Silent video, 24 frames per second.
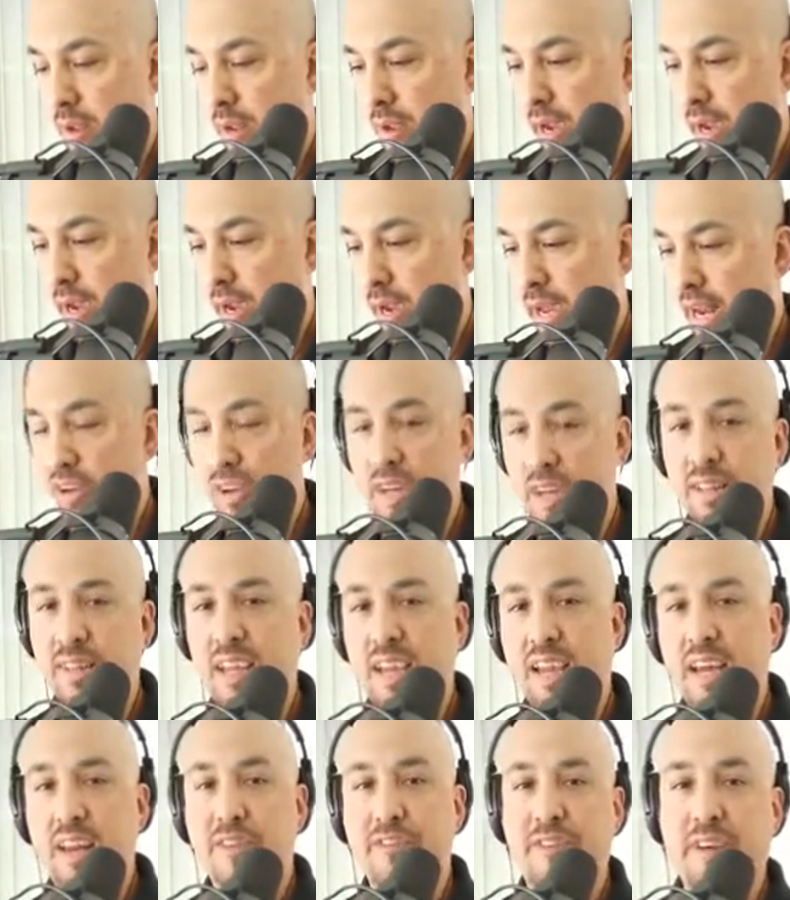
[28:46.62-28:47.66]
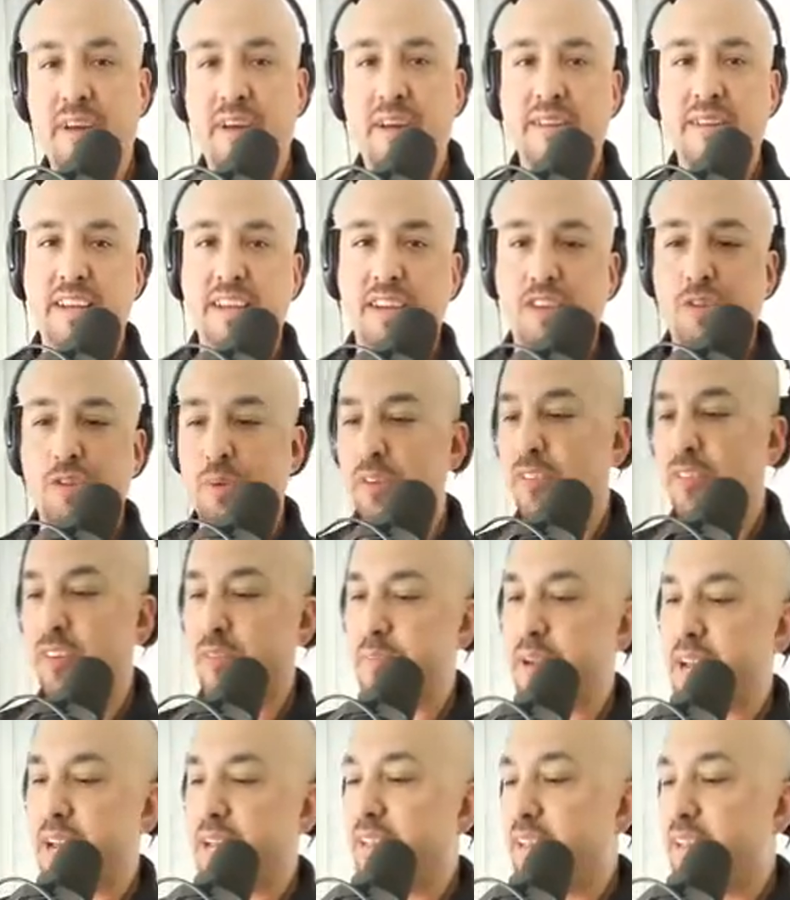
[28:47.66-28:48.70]
And I look at the NFL and I think to myself,
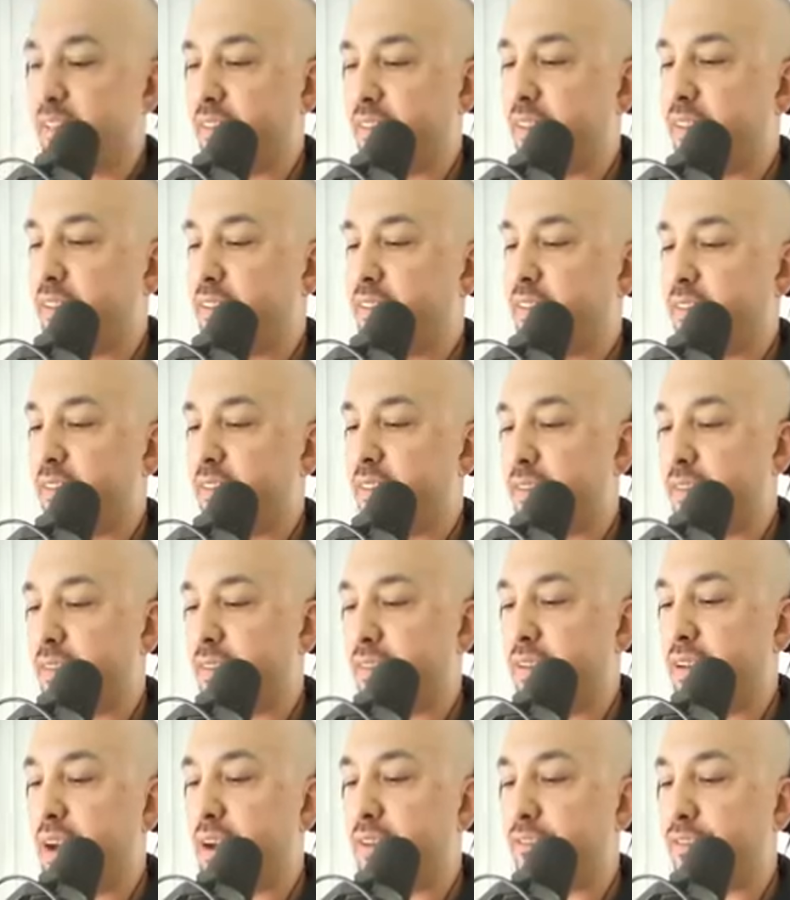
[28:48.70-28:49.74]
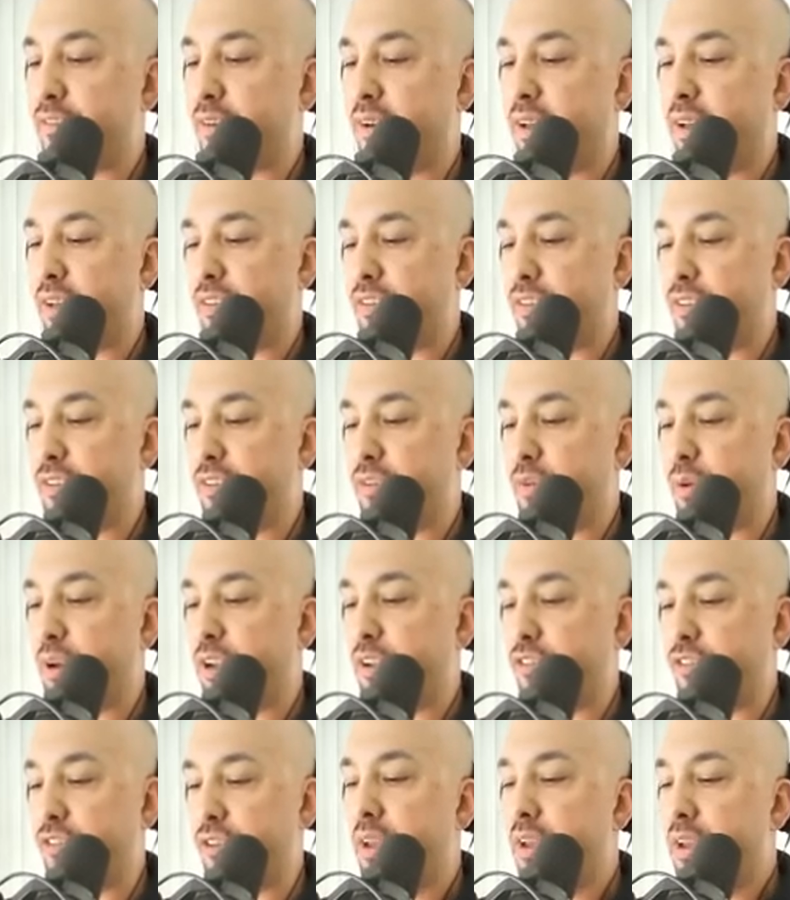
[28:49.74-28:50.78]
man, this is a not for long
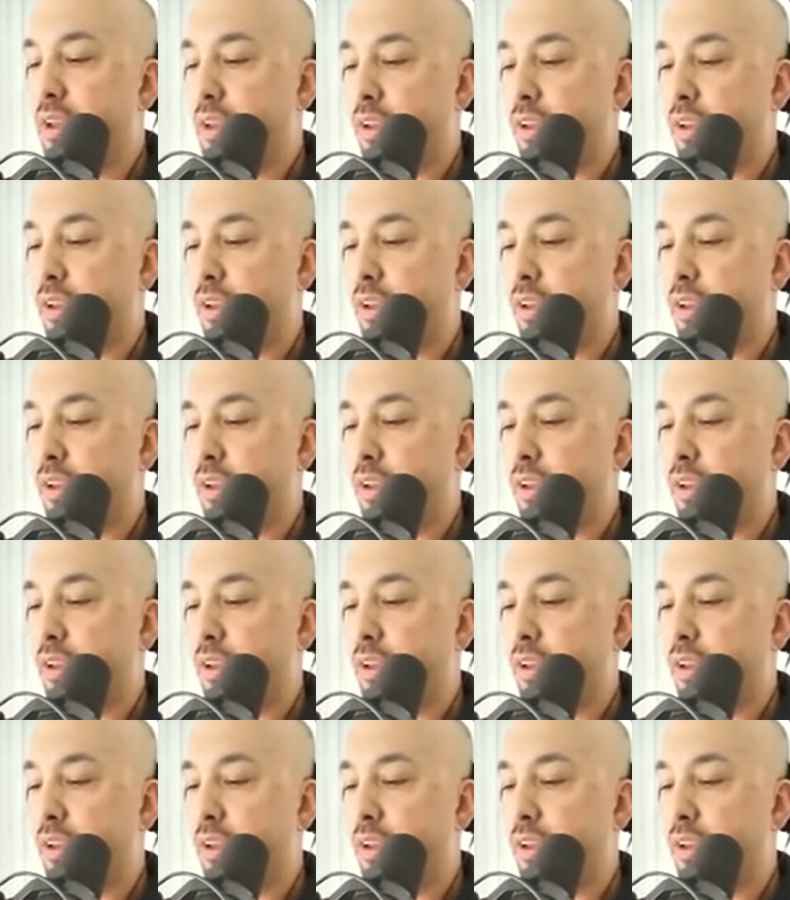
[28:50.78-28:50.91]
situation.